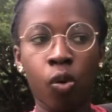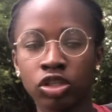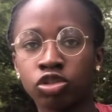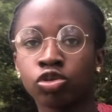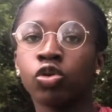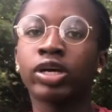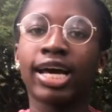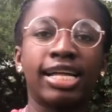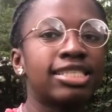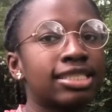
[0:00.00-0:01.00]
what to look
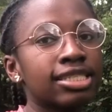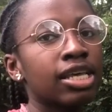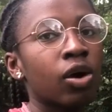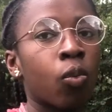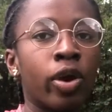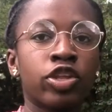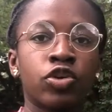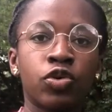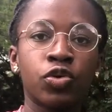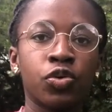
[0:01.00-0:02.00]
at when
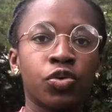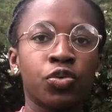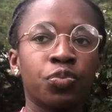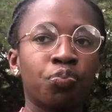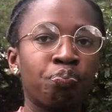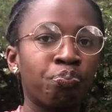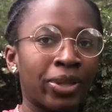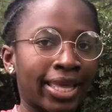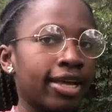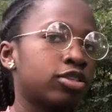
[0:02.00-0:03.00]
you
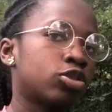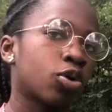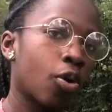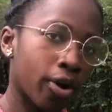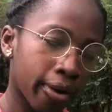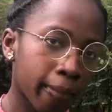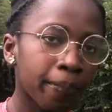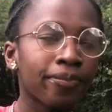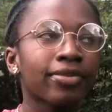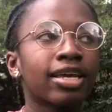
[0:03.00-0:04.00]
pick a song.
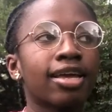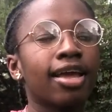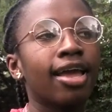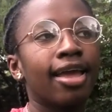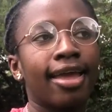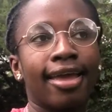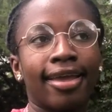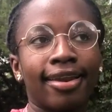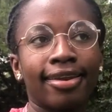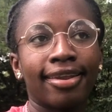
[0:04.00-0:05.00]

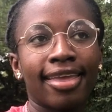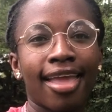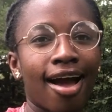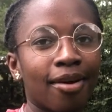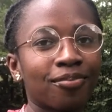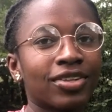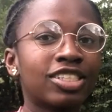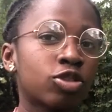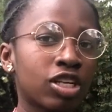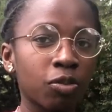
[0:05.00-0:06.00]
And yeah,
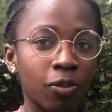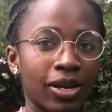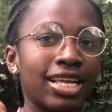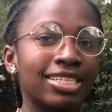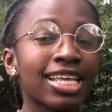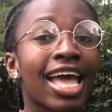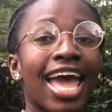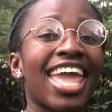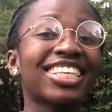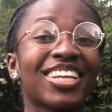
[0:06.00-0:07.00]
listen to Limoblaze.
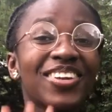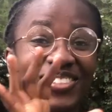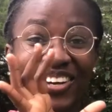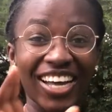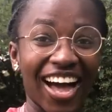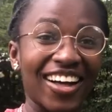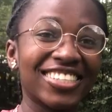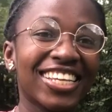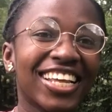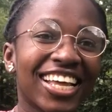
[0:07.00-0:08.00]
And here's a new song out.
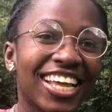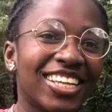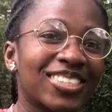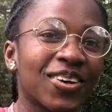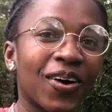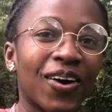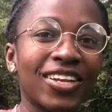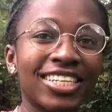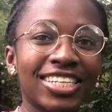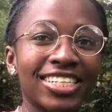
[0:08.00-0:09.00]
It's
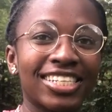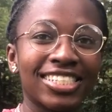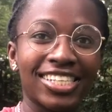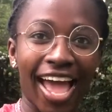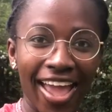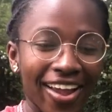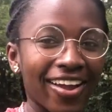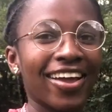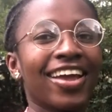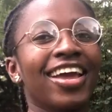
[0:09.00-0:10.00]
called
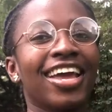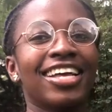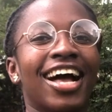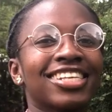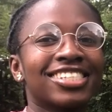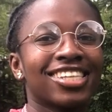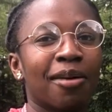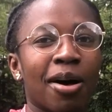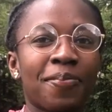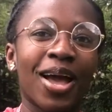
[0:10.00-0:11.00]
Desire. It has this
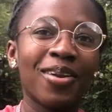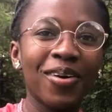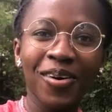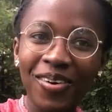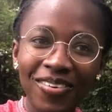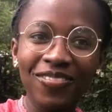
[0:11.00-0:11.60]
amapiano